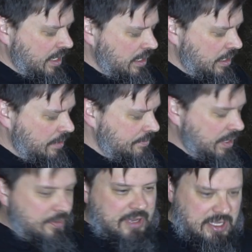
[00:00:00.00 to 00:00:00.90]

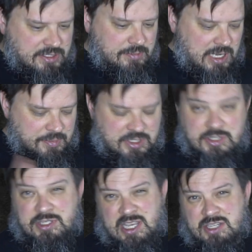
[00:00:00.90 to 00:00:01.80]
Now we've got some
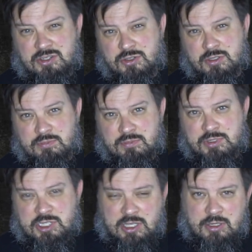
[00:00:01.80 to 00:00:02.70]
options, and I can do some
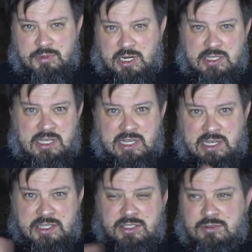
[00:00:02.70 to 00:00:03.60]
particular product
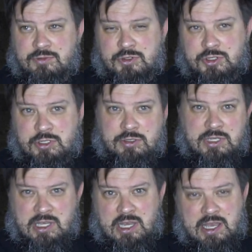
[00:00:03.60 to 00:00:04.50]
highlights in future
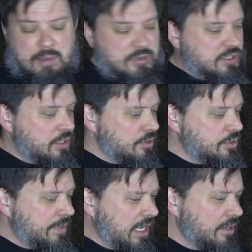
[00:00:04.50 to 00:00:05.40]
episodes
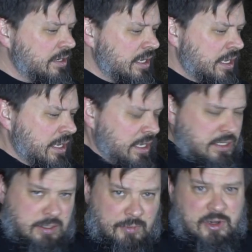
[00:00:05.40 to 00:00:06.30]
about
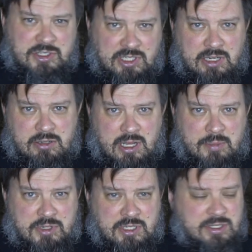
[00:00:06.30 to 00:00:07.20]
some of our standard
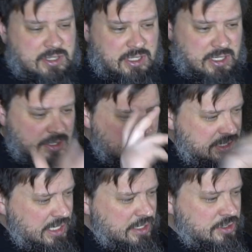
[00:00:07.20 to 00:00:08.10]
options, the
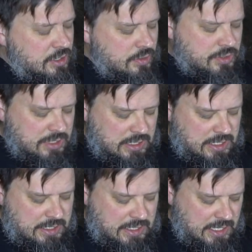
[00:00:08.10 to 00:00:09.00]
Denix Coach
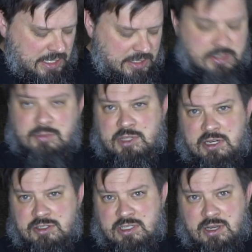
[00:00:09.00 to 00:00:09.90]
gun and some of the
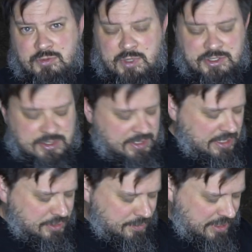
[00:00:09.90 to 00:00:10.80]
Airsoft ones and
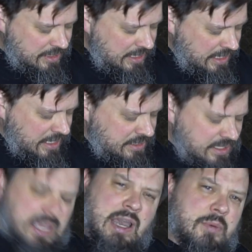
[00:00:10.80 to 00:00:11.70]
things. But
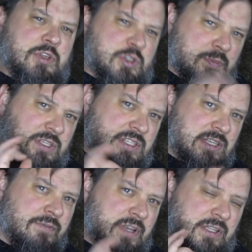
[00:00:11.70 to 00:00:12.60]
today I want to
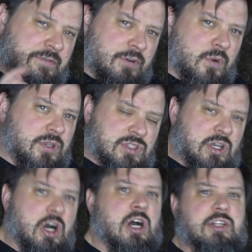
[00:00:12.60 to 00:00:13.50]
specifically focus
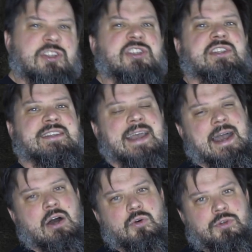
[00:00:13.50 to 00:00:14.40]
on
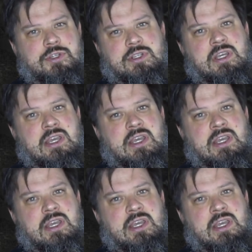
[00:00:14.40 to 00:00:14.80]
sound.